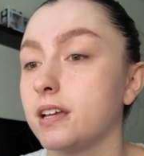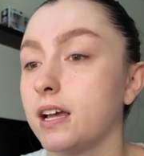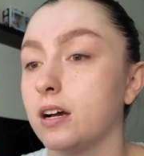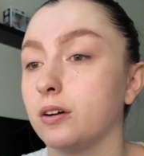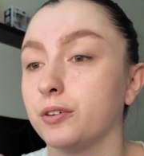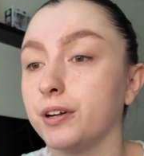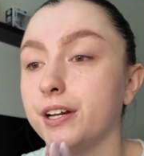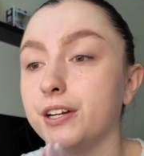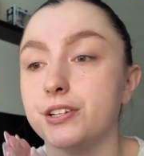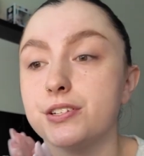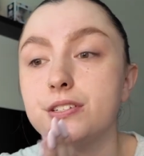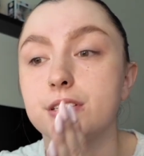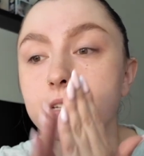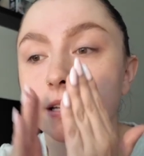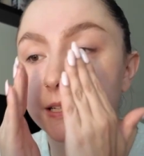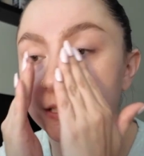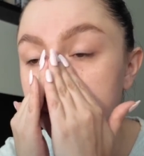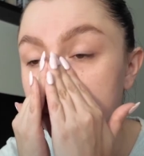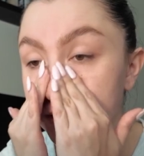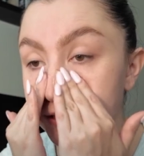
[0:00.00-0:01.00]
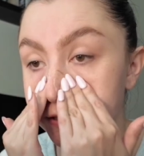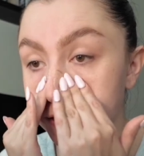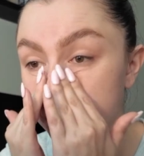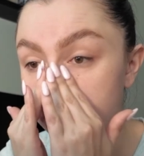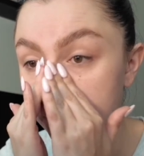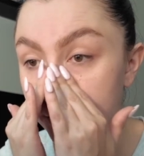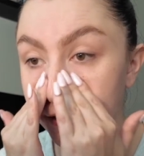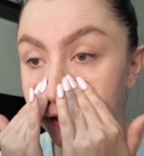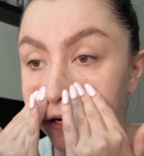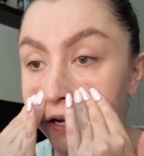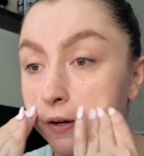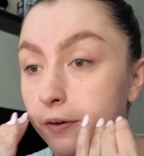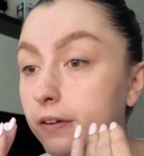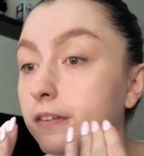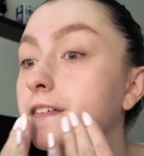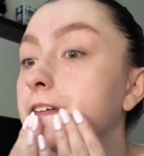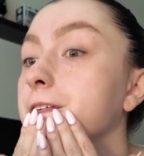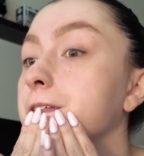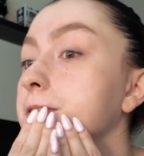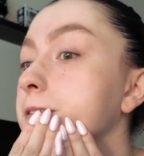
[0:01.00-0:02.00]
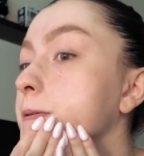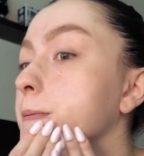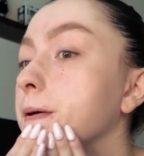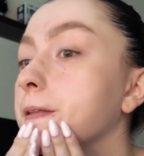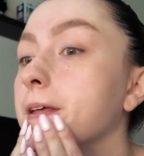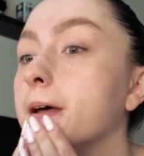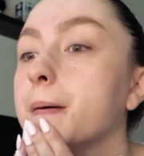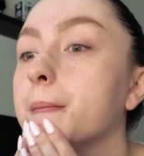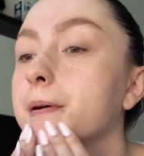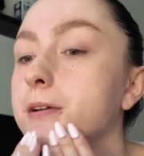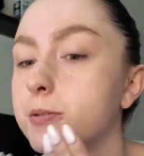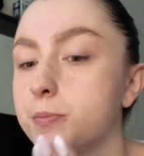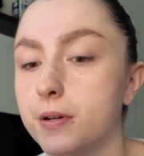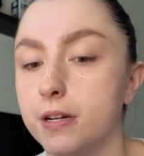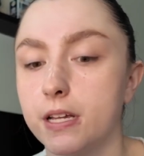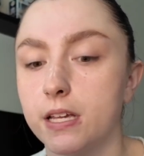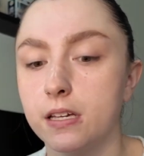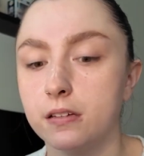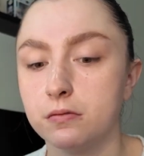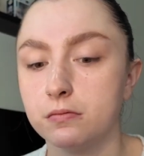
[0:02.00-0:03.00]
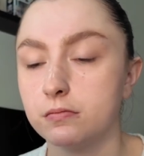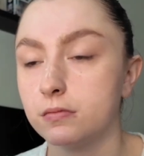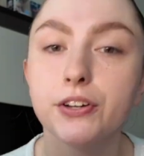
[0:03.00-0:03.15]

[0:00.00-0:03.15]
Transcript: outrageously expensive, and I refuse to spend that much money.